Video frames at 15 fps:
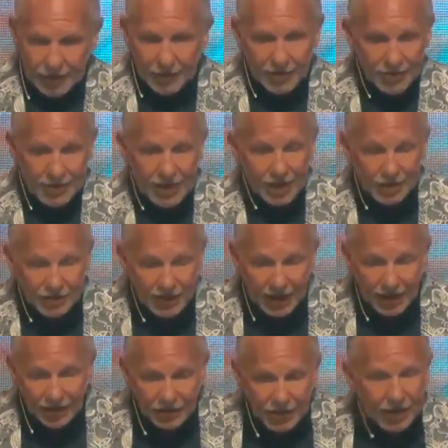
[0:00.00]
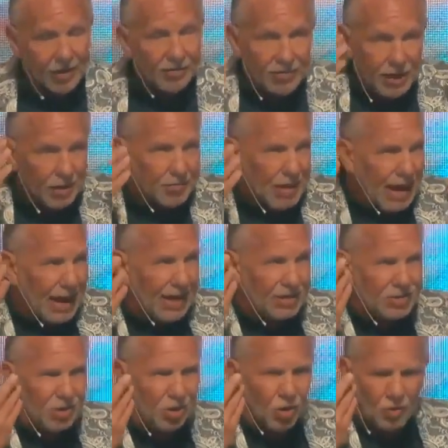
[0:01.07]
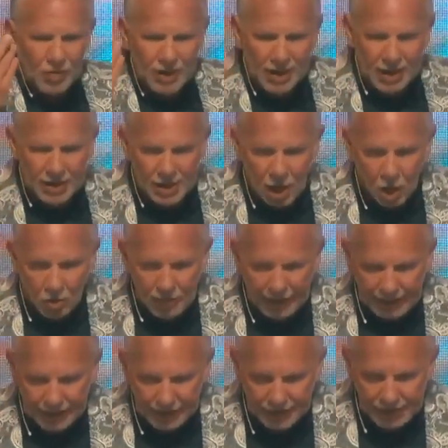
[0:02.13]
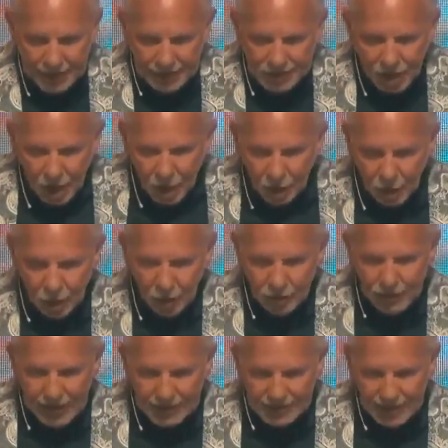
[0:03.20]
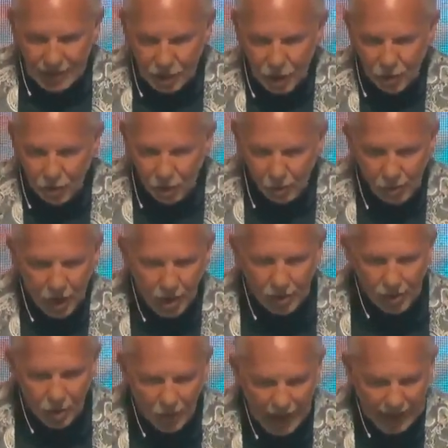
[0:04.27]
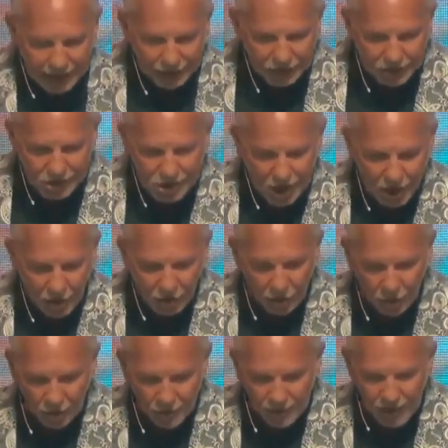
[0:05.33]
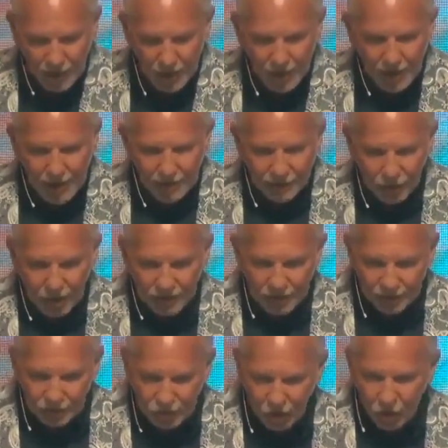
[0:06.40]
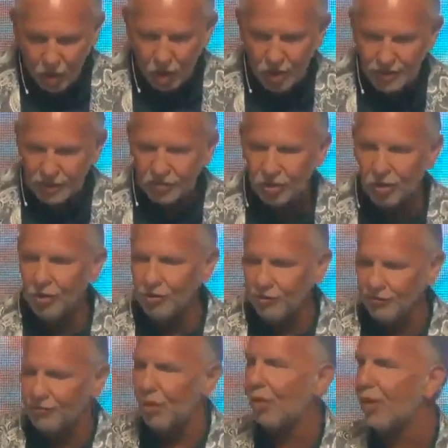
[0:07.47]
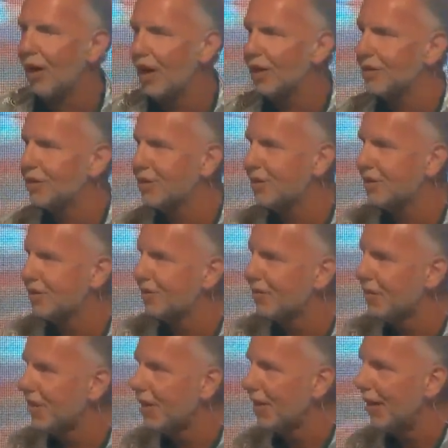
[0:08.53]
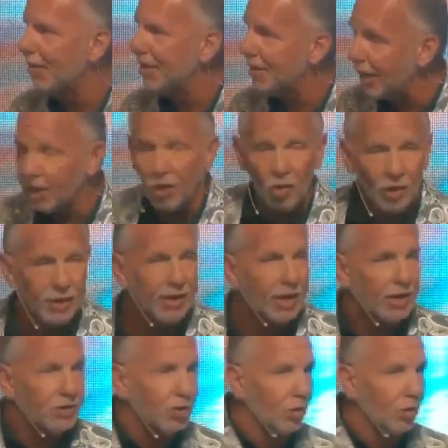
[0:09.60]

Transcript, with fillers: their their their their minds are on the unknown because it says who they said who will roll away the stone from the door of the tomb for us. I mean, they're going to